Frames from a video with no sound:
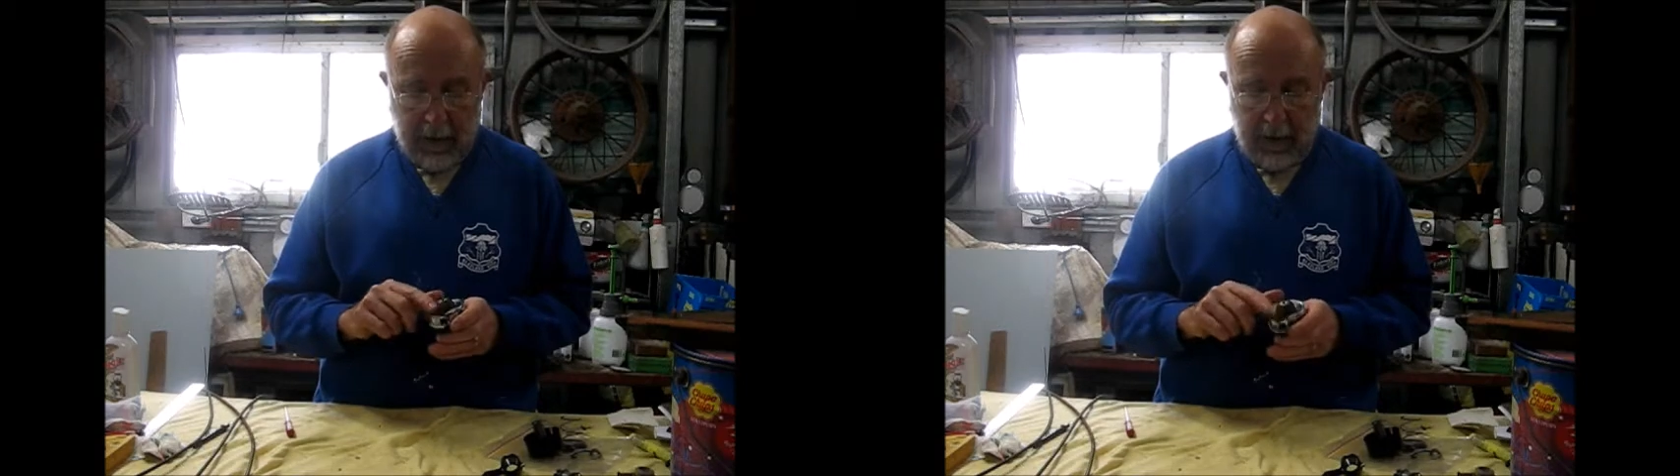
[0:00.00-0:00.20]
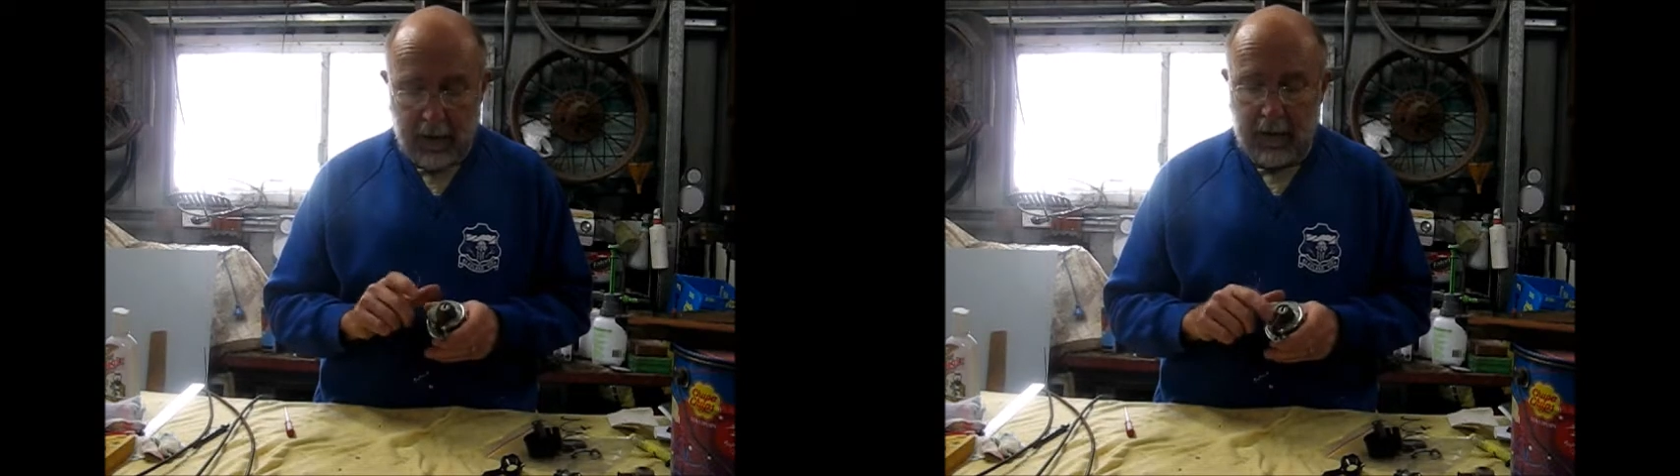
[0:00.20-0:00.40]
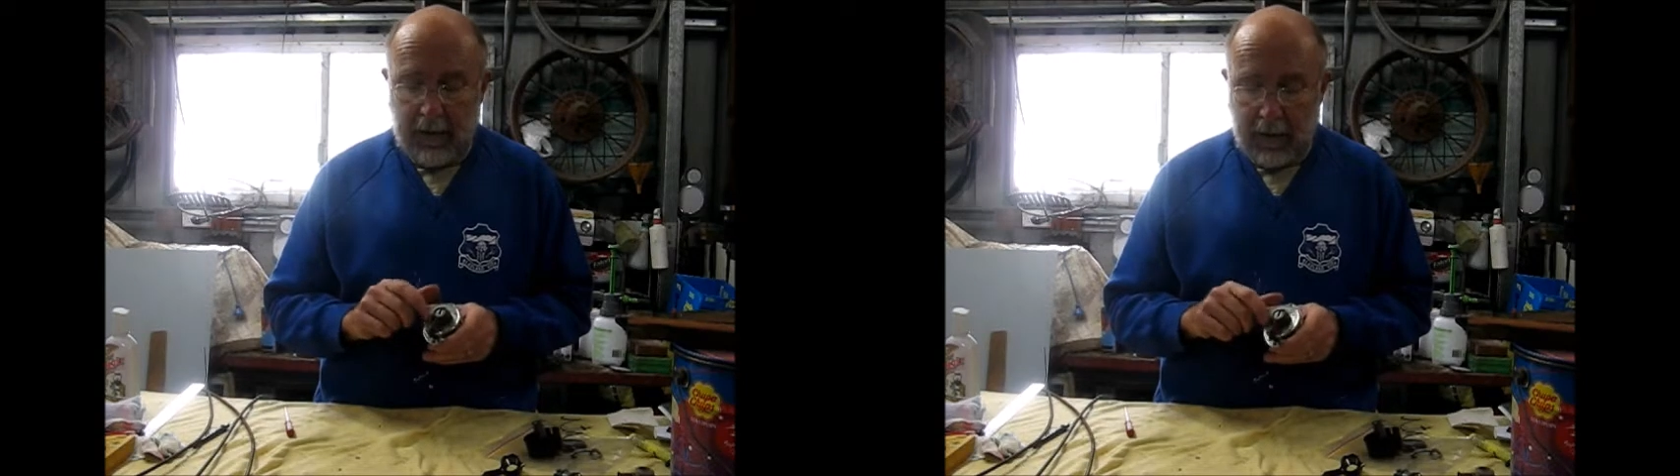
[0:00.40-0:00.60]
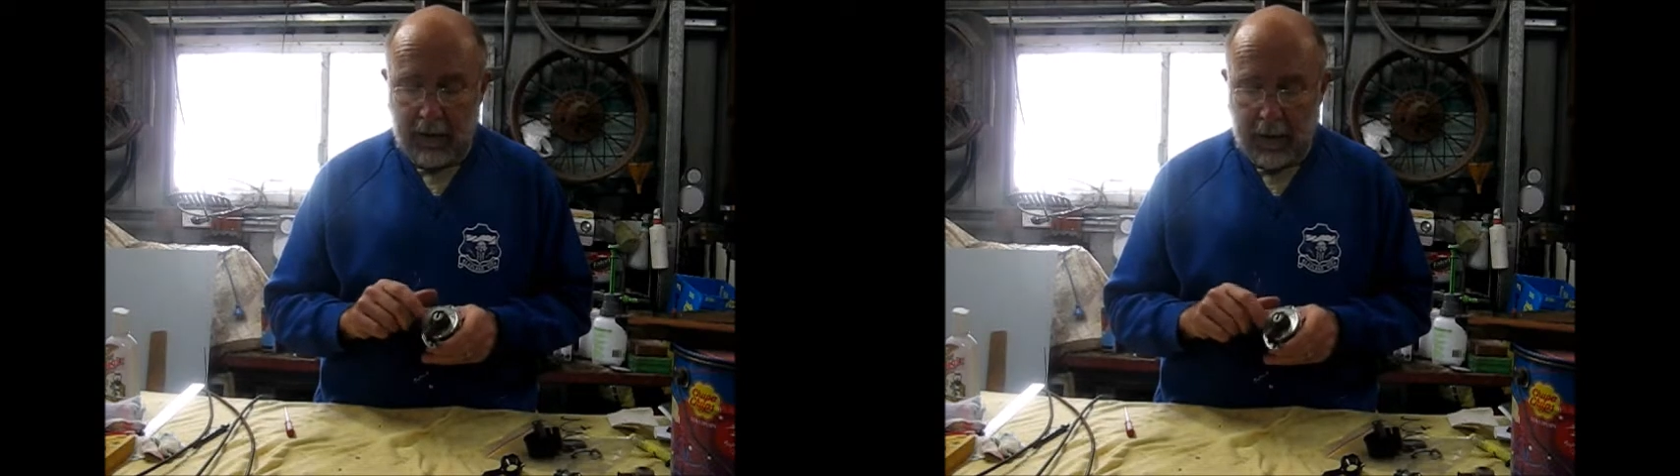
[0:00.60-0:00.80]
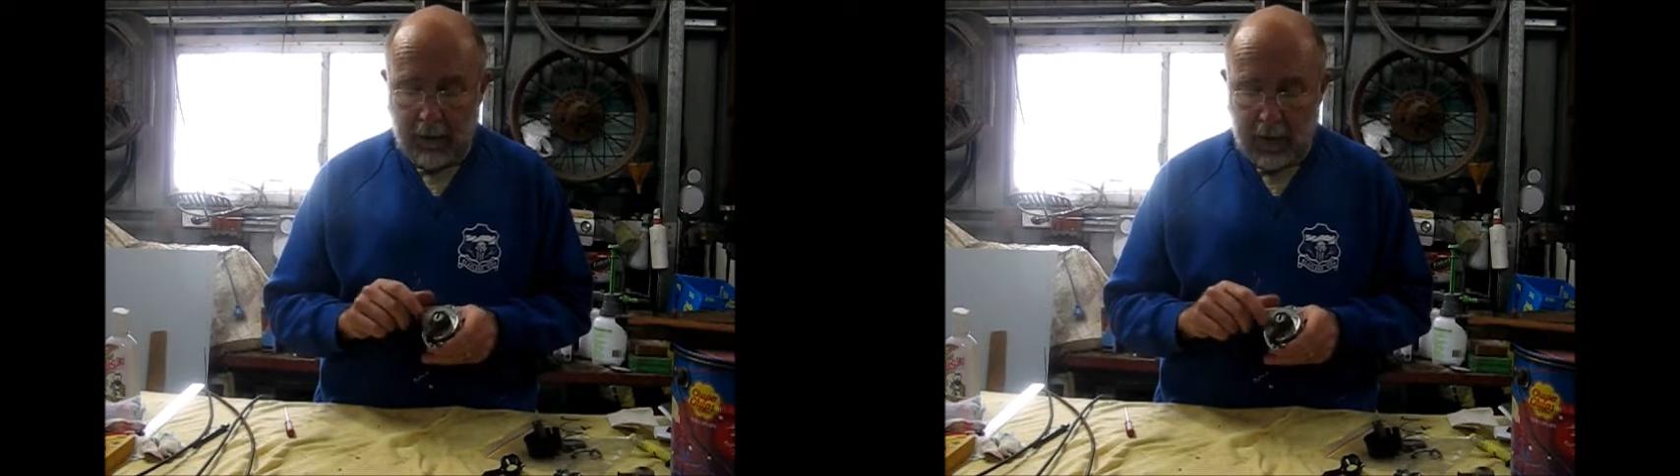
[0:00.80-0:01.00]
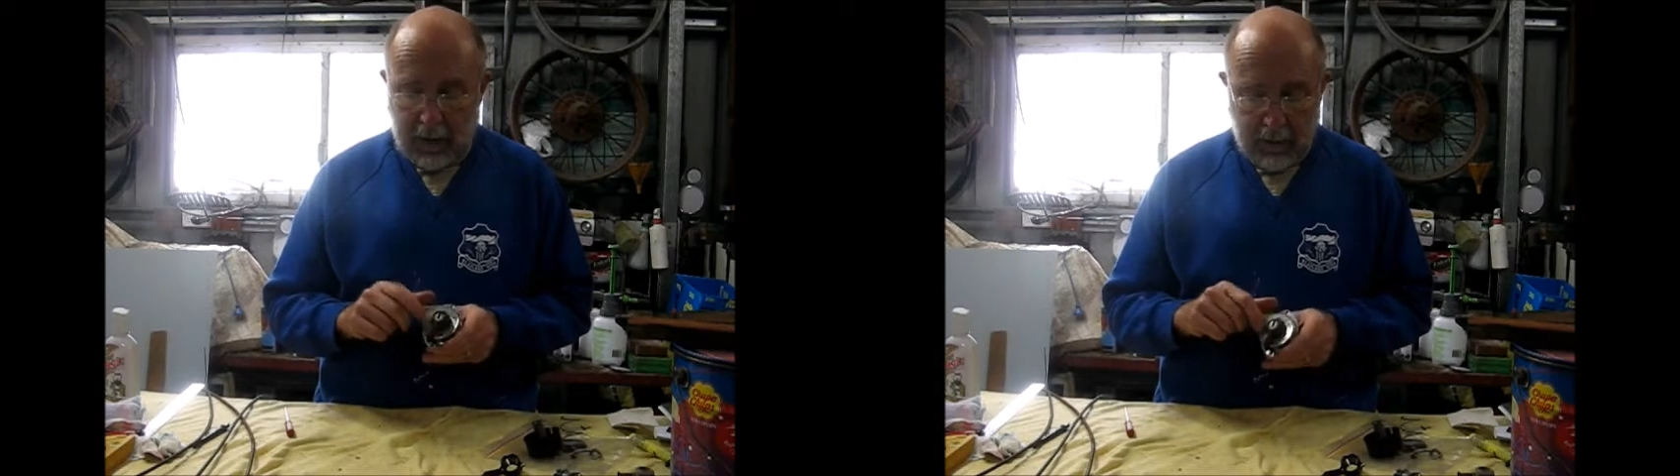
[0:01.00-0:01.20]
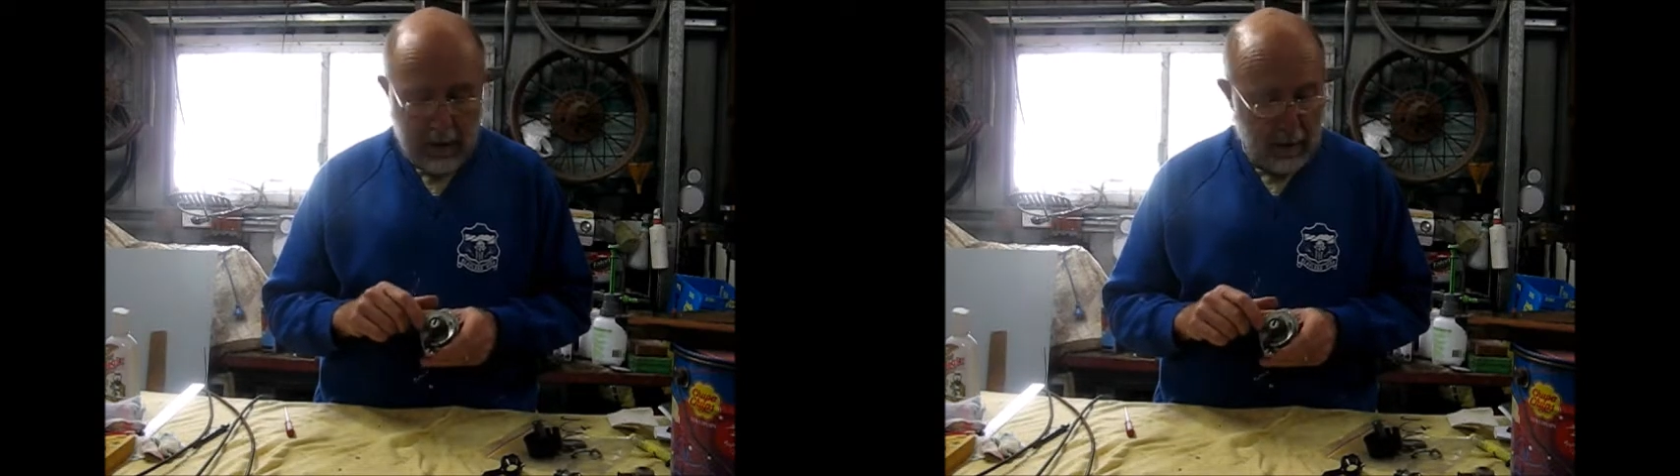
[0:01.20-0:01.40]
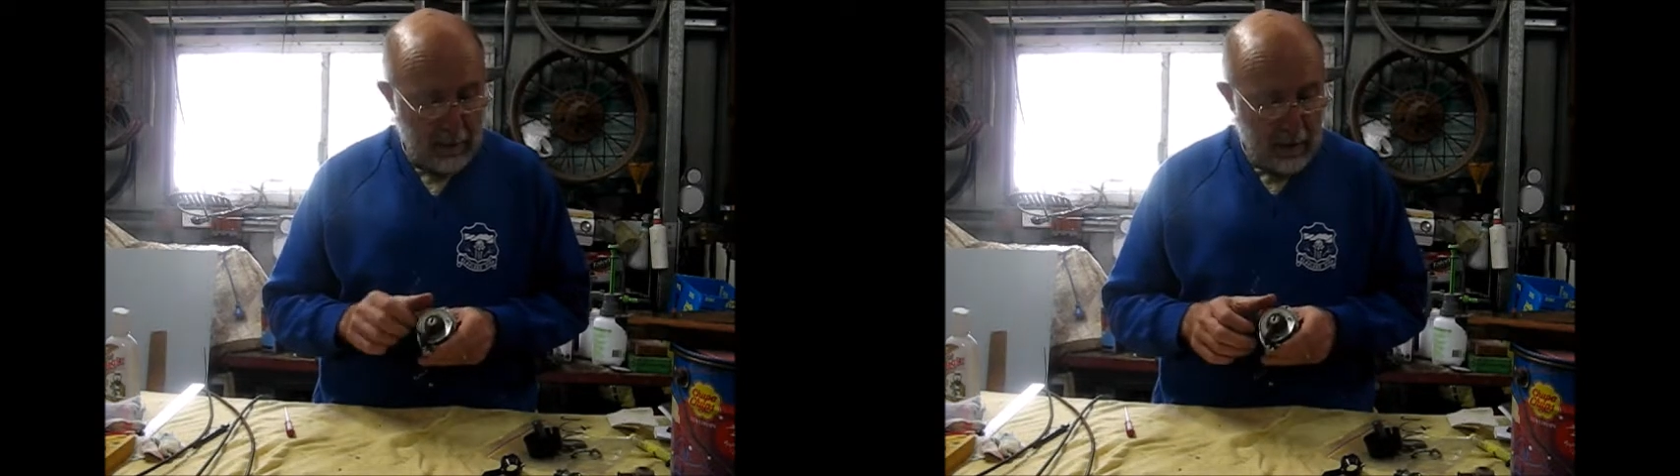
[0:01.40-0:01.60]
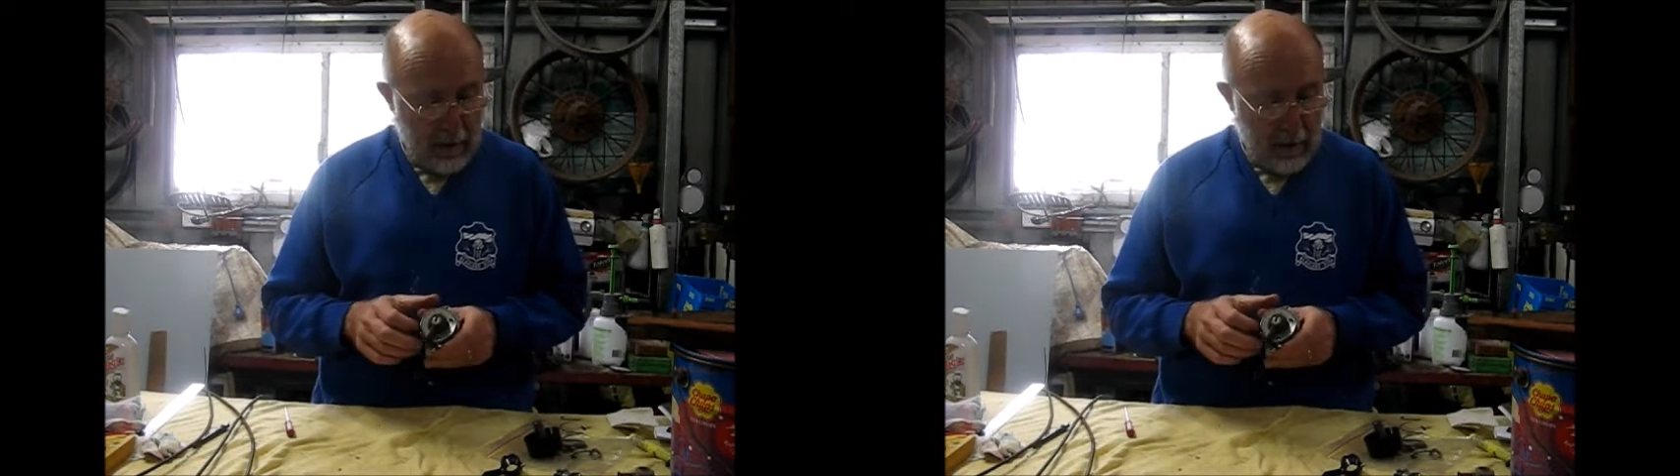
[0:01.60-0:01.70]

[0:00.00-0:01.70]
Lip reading: and I need to get that re-chromed.